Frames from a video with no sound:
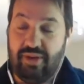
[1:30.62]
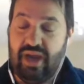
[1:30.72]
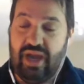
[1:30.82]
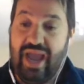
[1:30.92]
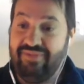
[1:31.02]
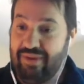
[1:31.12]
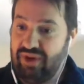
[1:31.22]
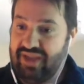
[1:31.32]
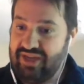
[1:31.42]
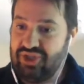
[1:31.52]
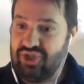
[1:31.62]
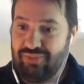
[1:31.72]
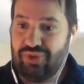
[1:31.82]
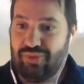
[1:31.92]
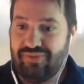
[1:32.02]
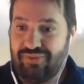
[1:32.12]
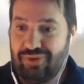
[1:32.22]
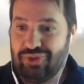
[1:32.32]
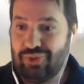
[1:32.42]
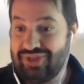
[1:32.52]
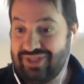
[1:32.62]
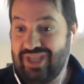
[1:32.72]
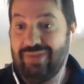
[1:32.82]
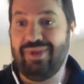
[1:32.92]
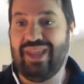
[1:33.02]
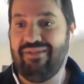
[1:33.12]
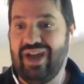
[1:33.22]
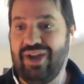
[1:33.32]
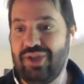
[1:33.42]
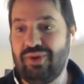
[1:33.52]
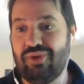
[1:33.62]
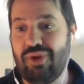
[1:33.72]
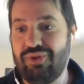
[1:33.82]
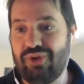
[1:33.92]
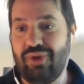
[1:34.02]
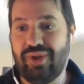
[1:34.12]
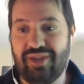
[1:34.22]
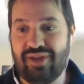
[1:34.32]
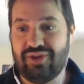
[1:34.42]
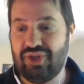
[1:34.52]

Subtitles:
have that relationship with the referral source and keeping that volume and growth going in there.